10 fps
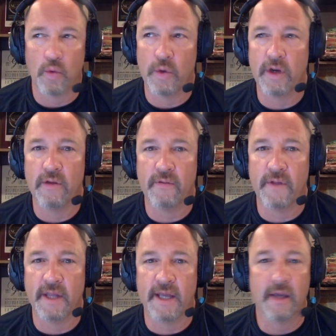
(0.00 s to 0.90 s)
Where do you feel
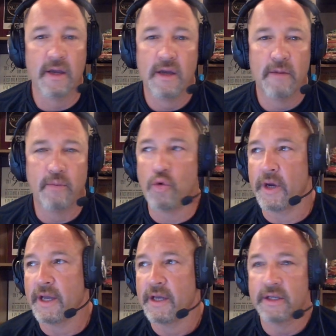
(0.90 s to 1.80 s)
like,
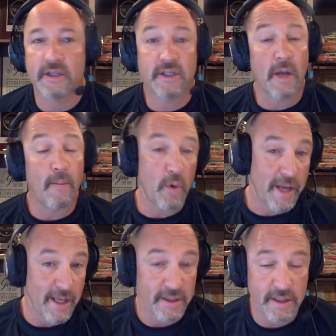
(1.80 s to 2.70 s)
boy, someone
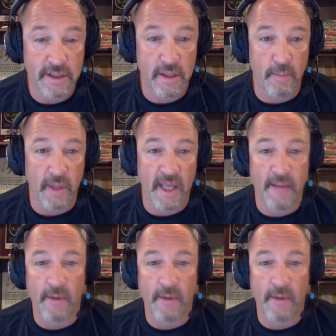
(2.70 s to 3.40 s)
else is to blame,